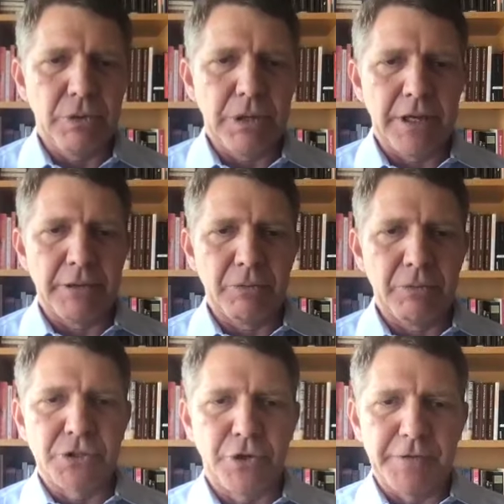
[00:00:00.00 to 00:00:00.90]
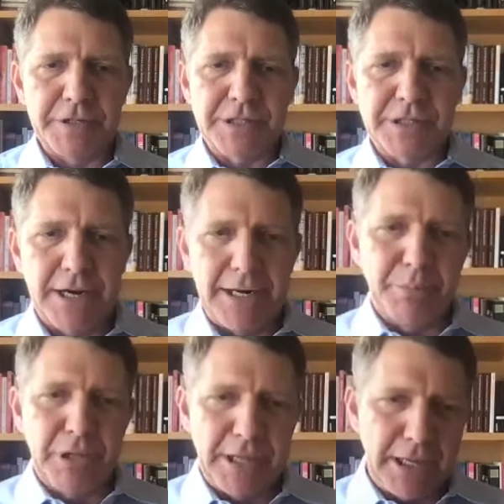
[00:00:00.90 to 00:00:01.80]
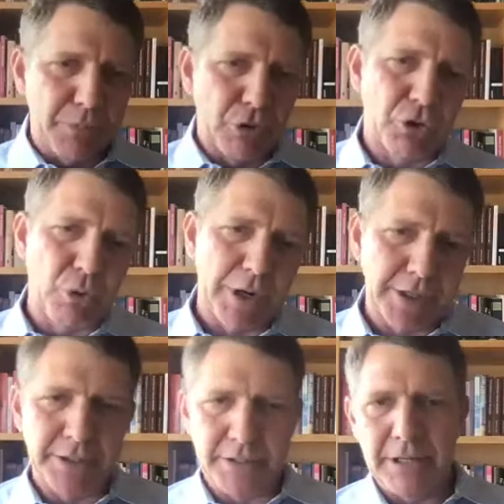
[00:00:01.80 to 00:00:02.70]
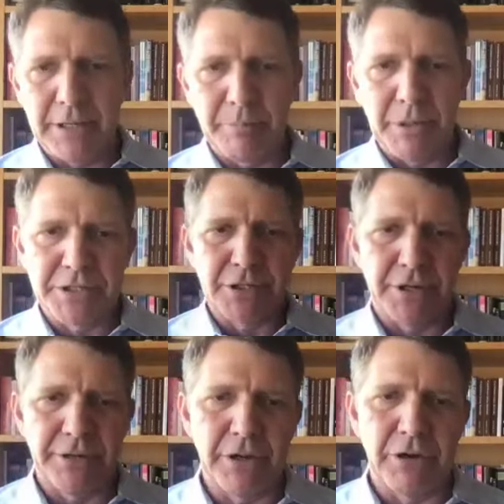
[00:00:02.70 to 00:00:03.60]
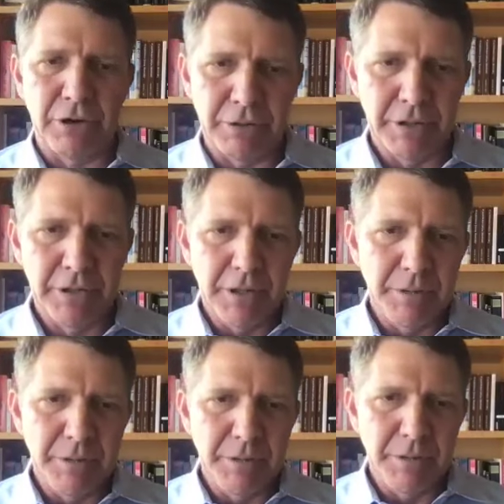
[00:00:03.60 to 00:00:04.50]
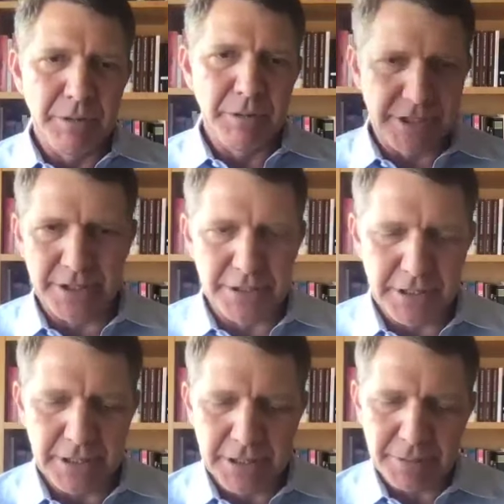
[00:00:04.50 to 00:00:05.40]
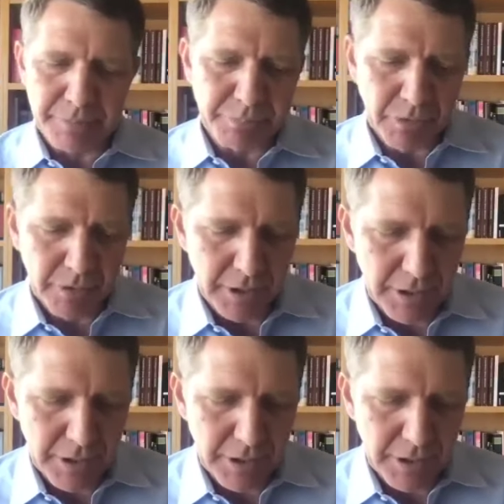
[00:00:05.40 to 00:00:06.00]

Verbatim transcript: uh, we sort of assign blame or credit uh, based on our pre-existing um,